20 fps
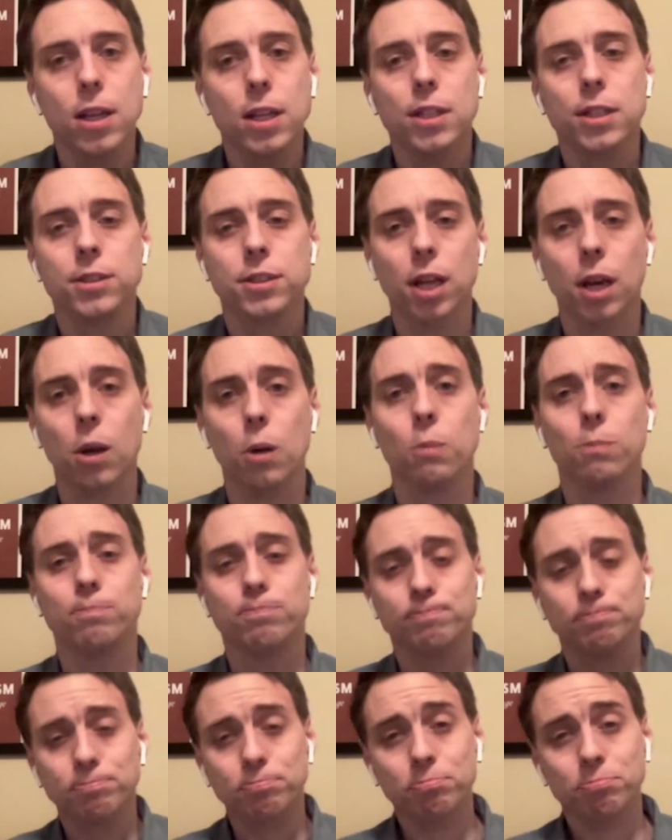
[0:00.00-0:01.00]
so
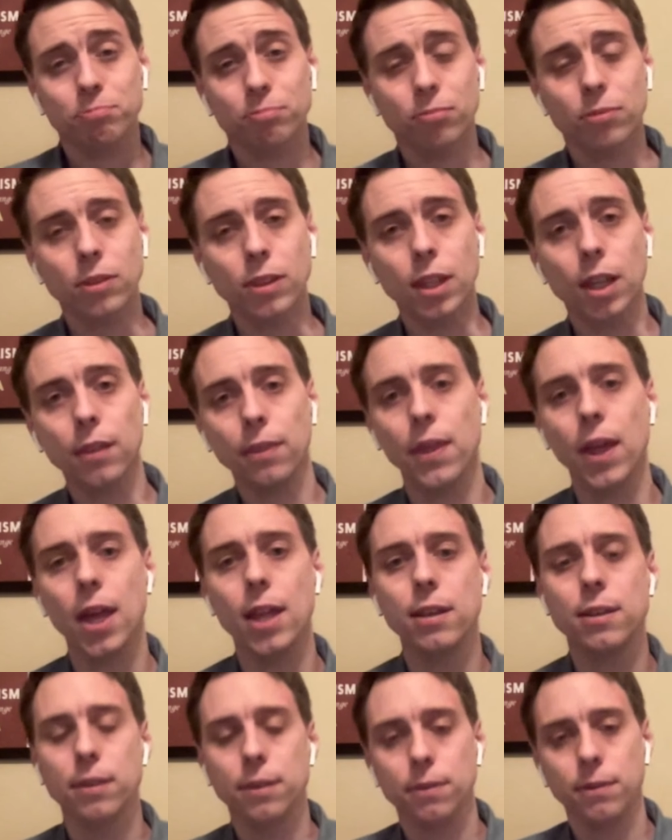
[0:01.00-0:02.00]

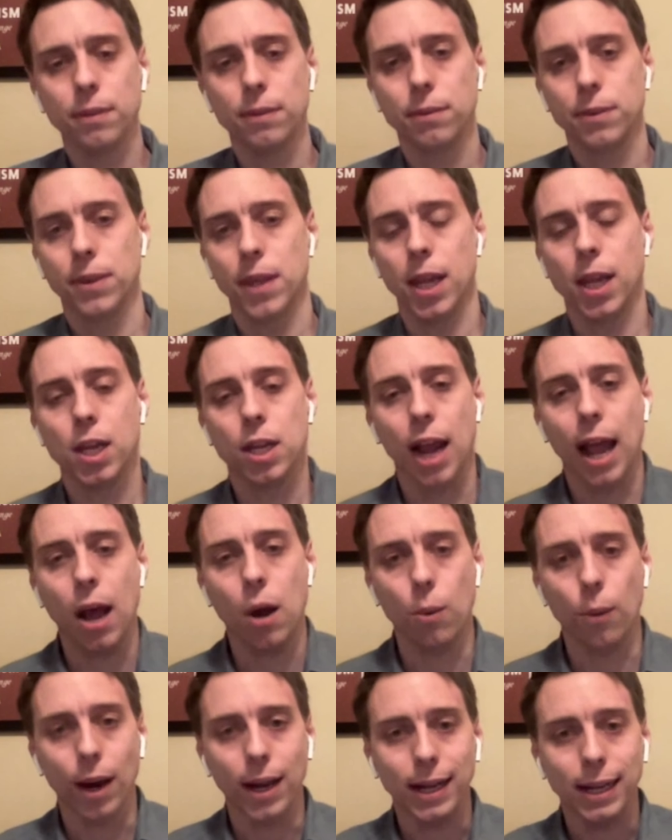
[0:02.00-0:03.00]
then they could
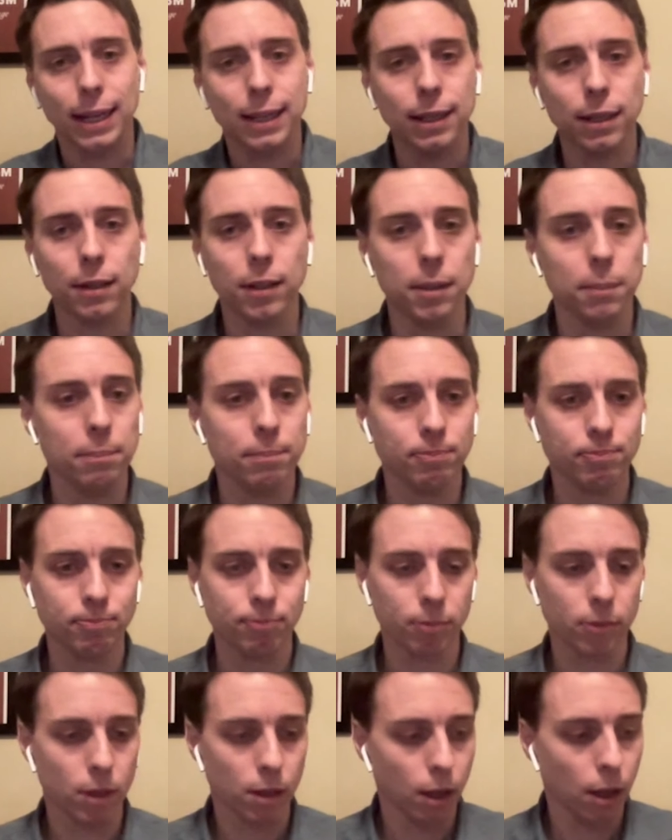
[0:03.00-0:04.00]
outright kill him
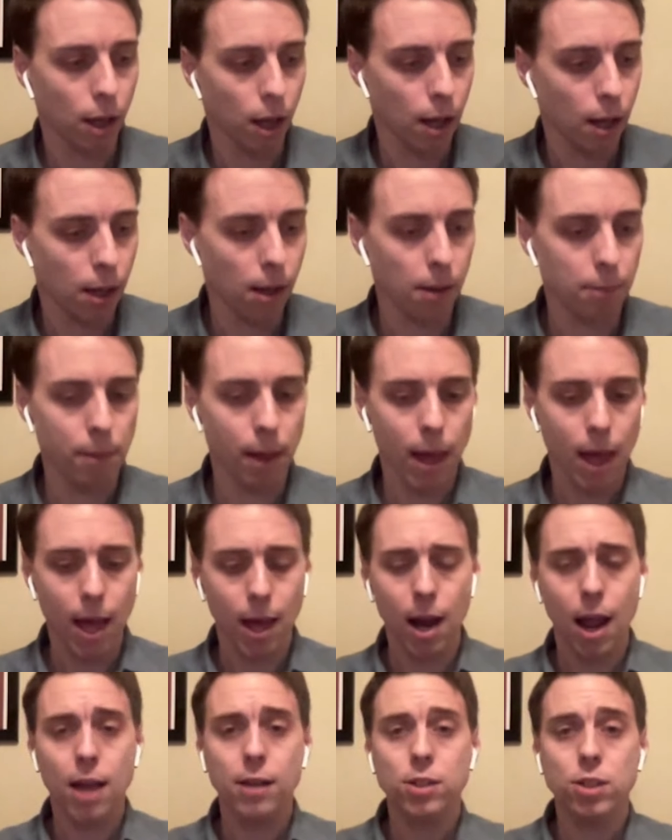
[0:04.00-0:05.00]
um, and
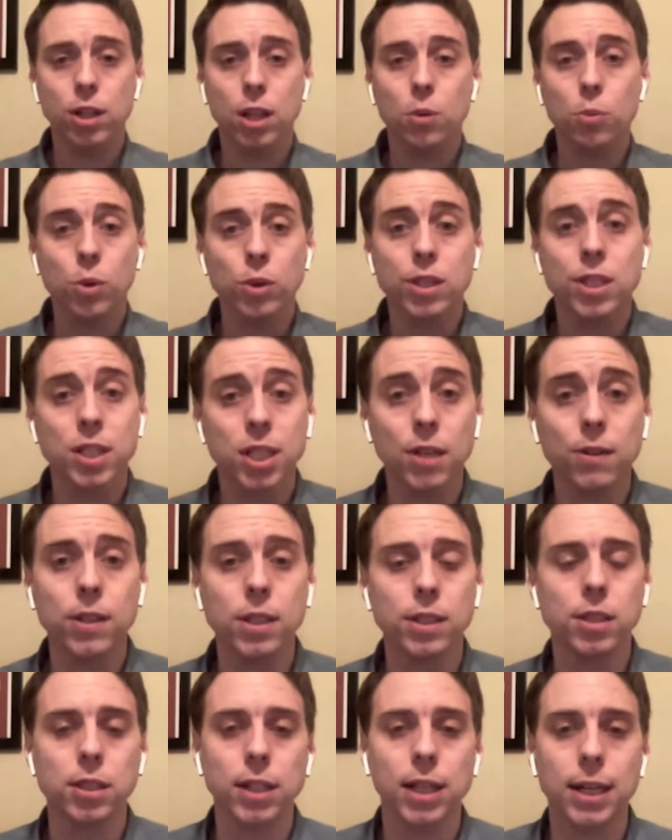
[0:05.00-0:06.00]
as they were
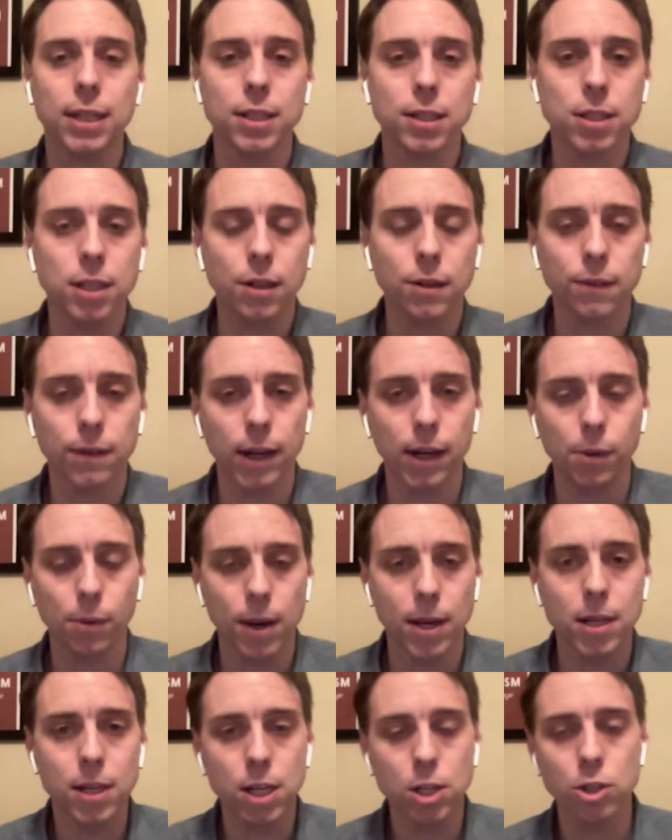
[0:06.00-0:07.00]
seriously considering
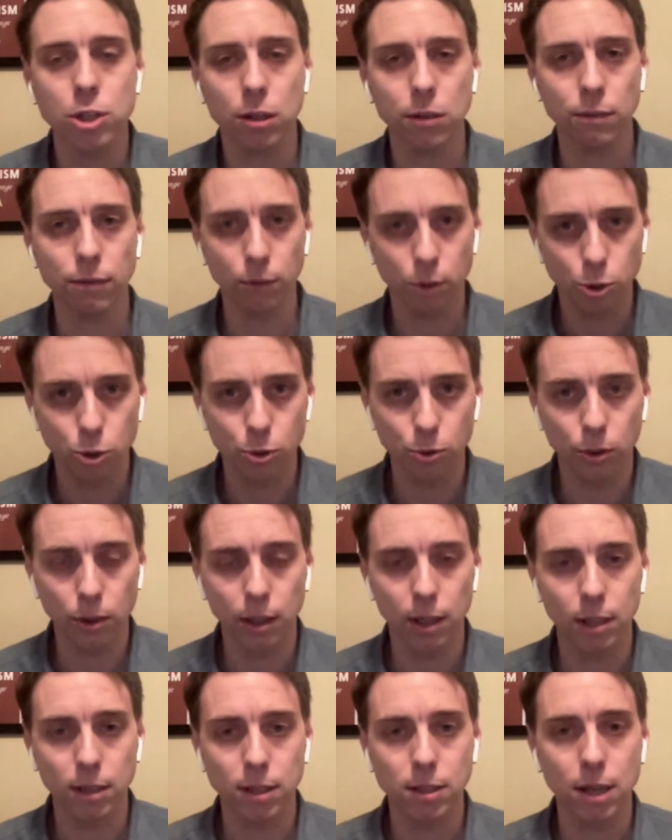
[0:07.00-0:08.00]
rendition for
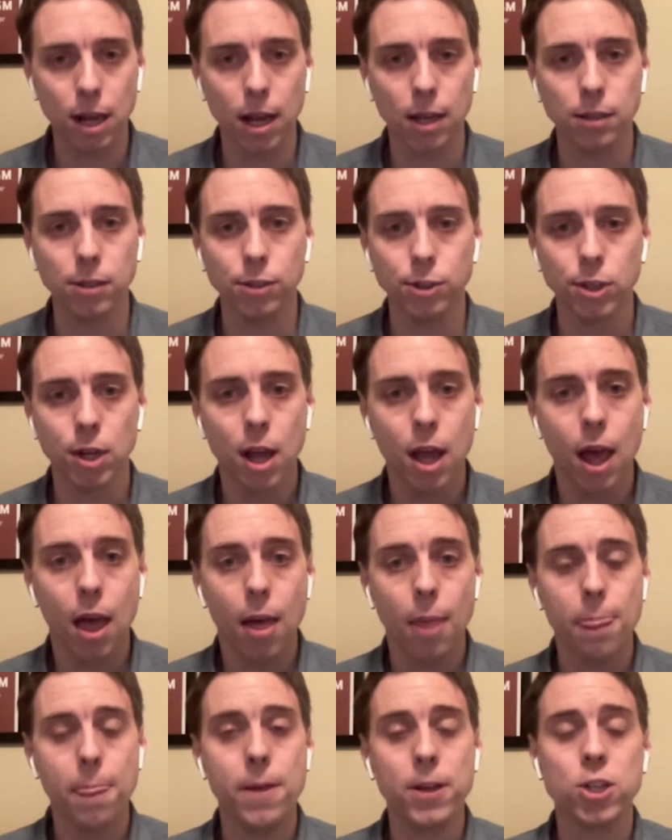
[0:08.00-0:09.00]
Julian Assange,
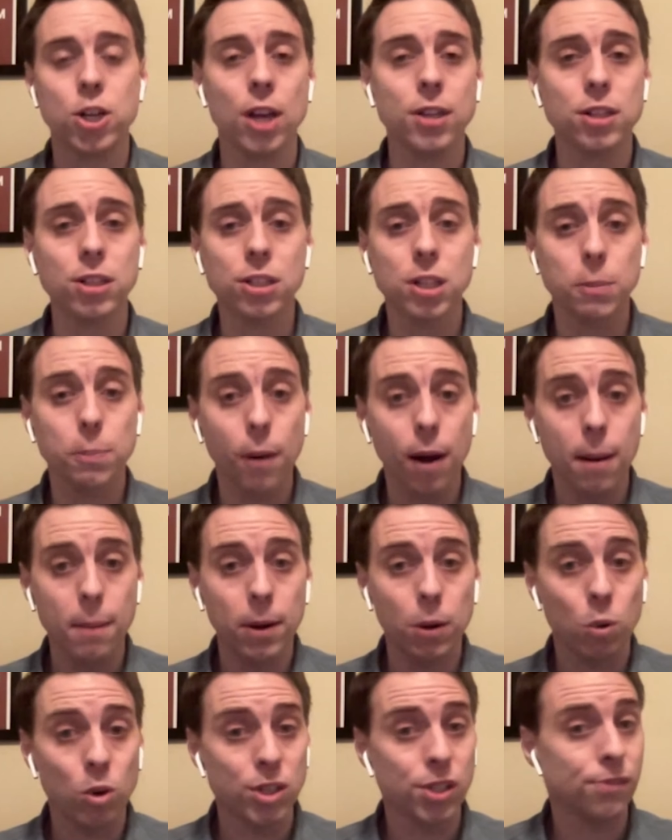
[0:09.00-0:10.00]
the Justice Department
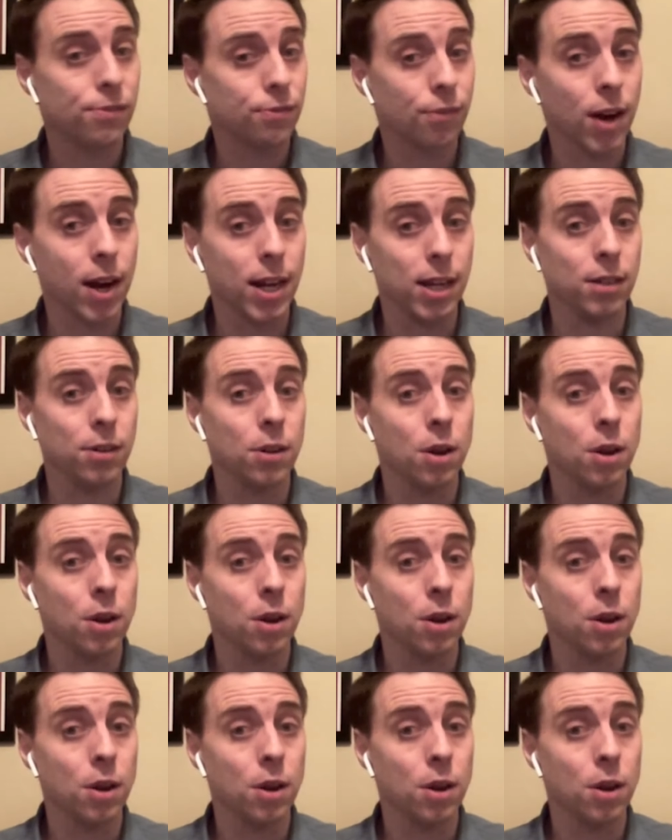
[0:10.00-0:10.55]
was afraid.